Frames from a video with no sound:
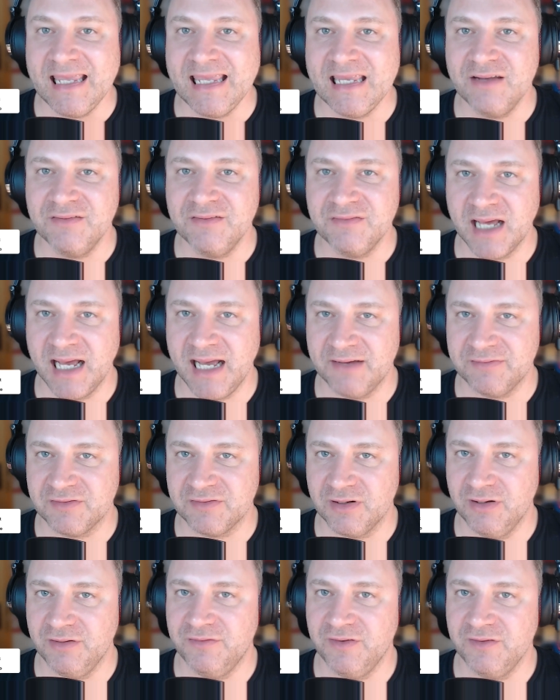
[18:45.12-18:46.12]
Even
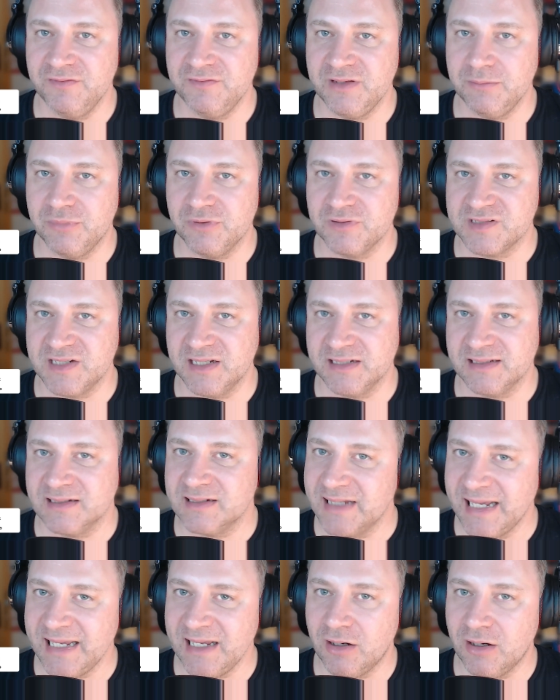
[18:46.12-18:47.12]
after a 15%
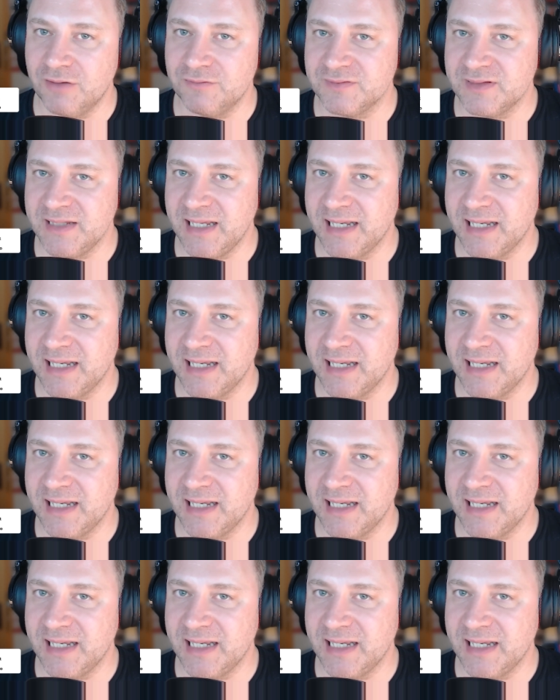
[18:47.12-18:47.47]
layoff,